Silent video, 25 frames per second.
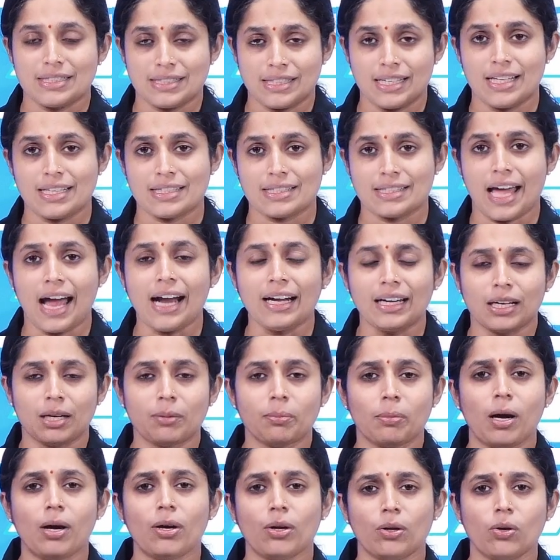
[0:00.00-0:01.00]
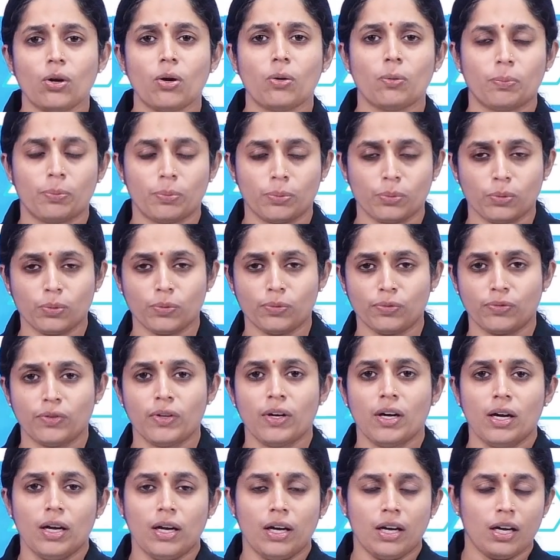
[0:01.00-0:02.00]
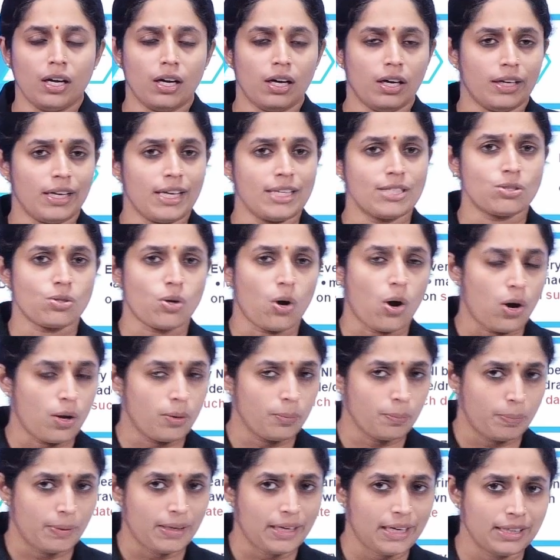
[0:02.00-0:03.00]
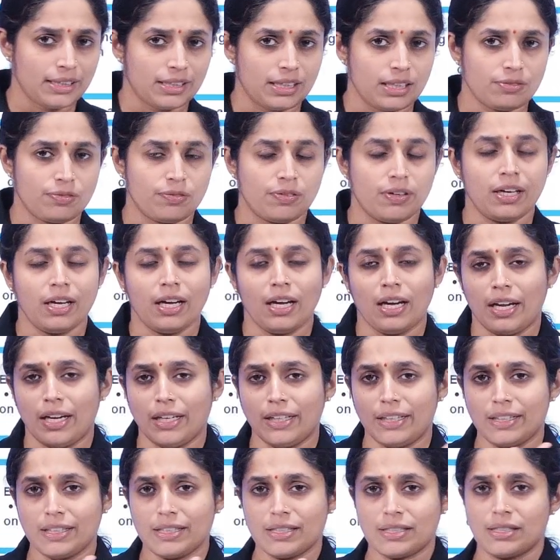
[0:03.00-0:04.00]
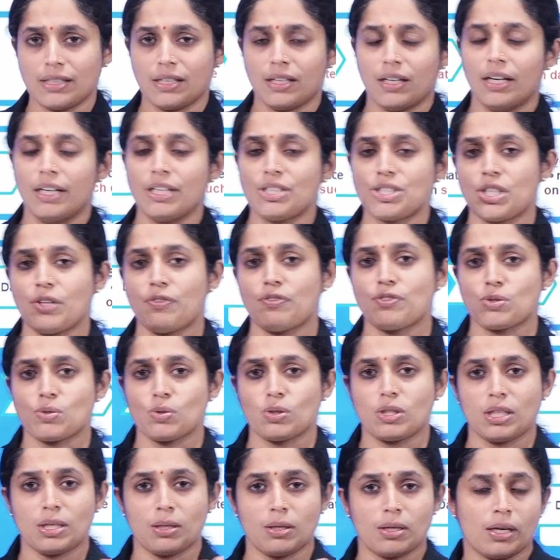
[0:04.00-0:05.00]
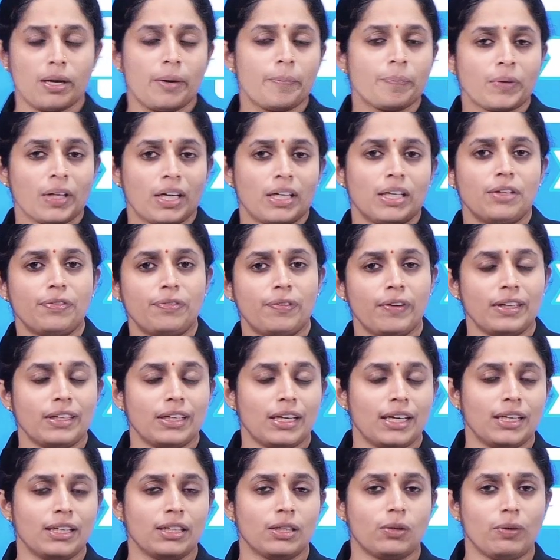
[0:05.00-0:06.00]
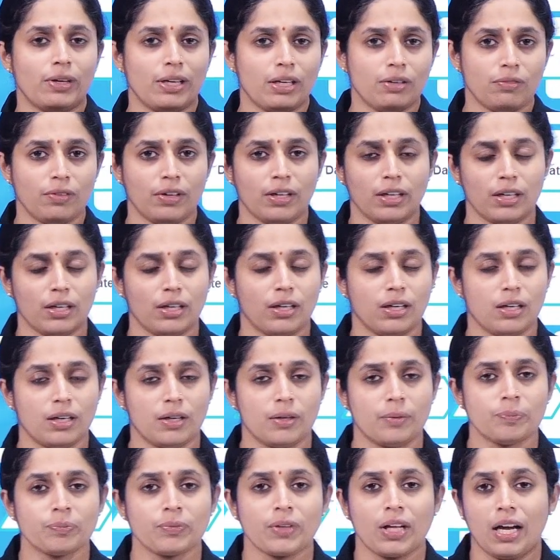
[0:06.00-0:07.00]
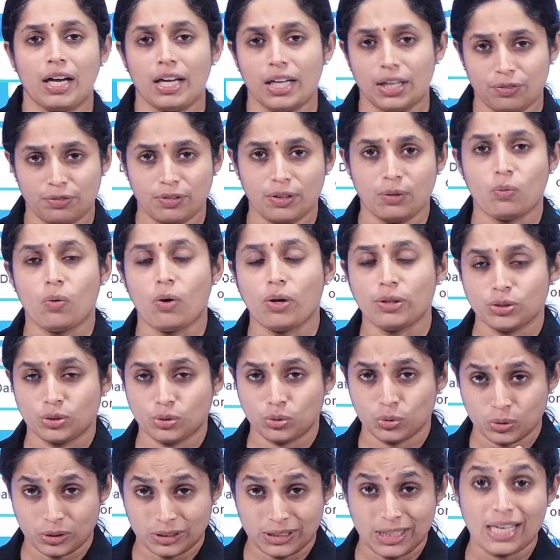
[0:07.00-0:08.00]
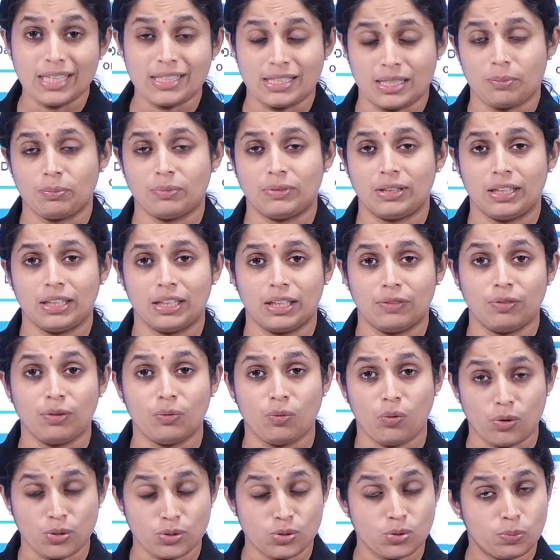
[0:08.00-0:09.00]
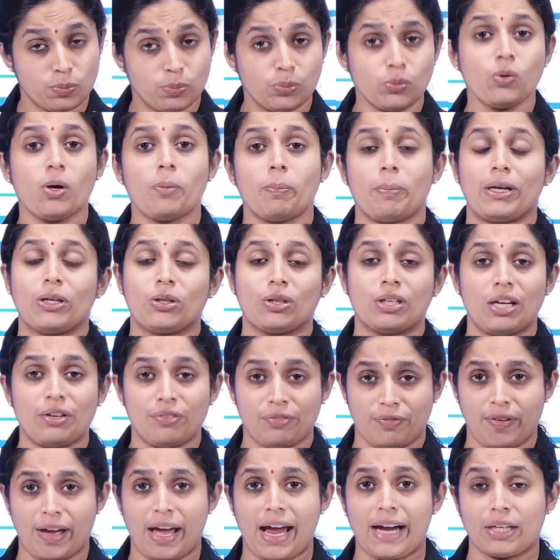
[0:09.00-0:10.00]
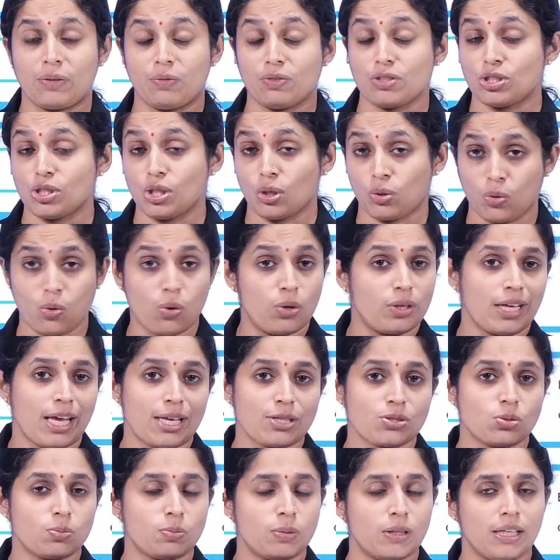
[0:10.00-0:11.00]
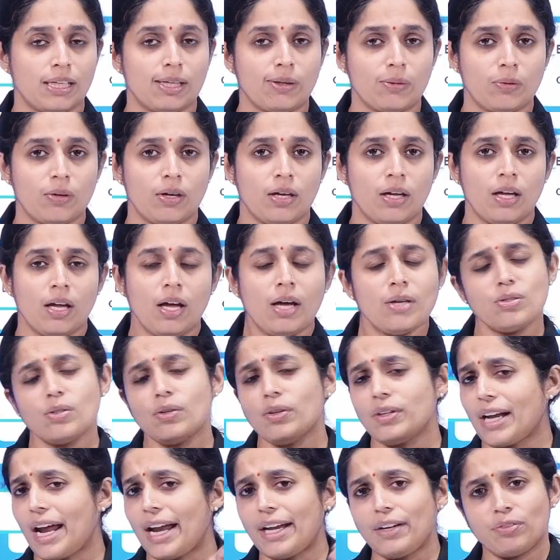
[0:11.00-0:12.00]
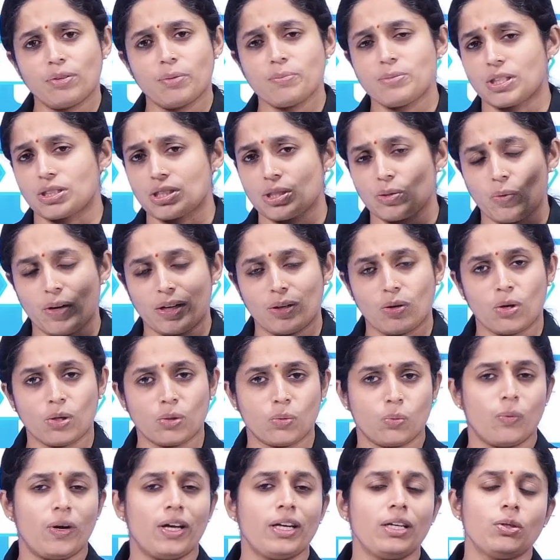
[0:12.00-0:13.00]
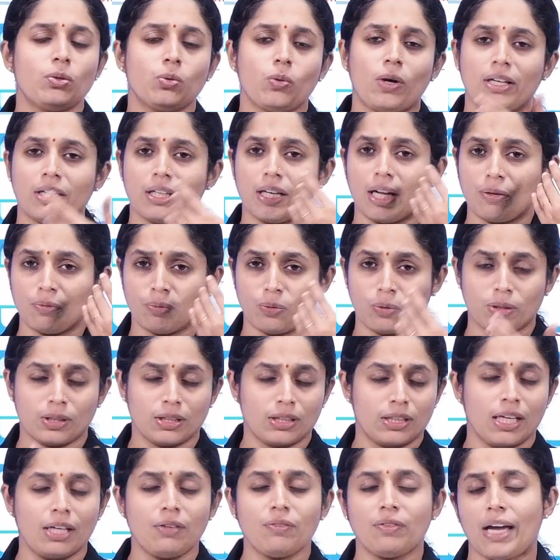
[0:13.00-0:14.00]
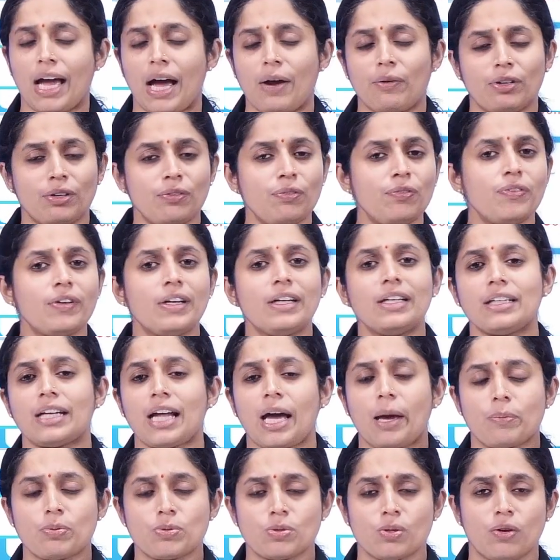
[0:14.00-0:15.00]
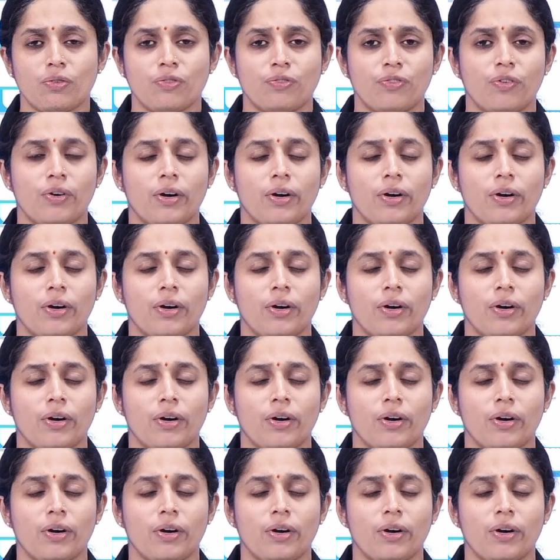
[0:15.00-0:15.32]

says that a burden of proof rests on plaintiff. It shifts to the defendant whenever if he wants to say something, if he wants to prove a particular fact which the court has to believe. So, right from section 101 to 114A we have different types of